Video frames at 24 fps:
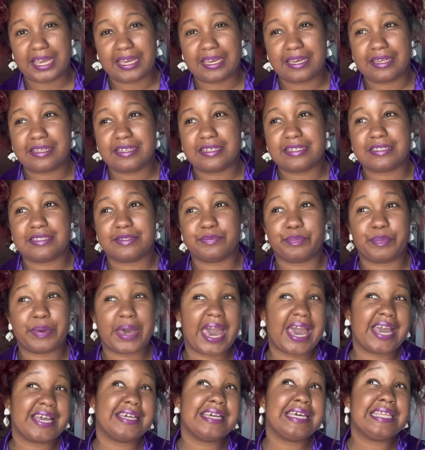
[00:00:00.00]
It is
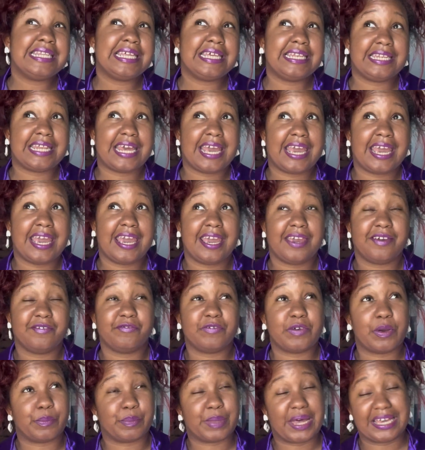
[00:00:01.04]
back in the day
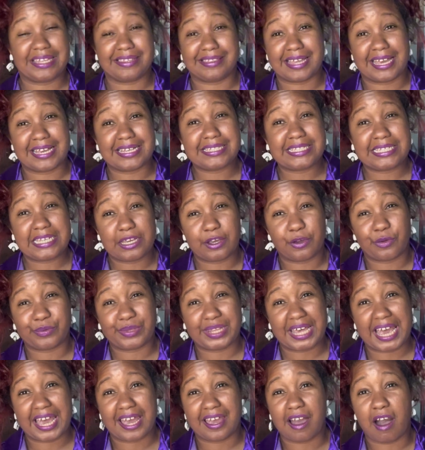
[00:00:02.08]
from like
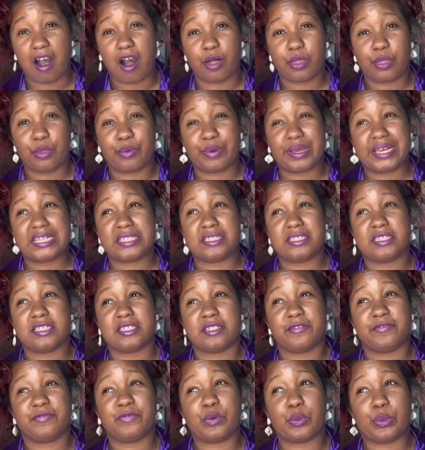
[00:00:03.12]
1909 all the way into
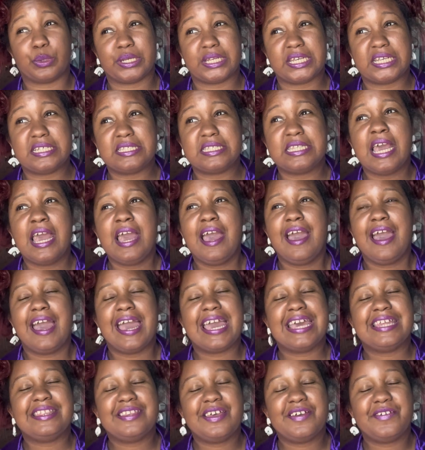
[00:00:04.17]
the 40s.
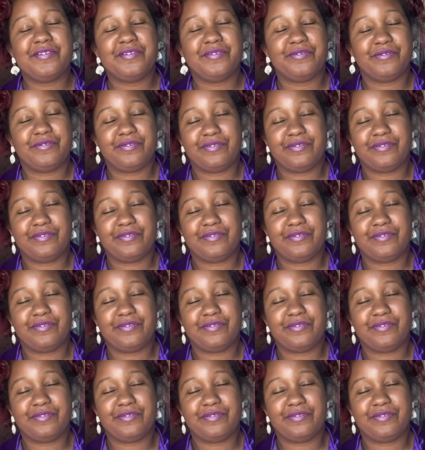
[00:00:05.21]
And the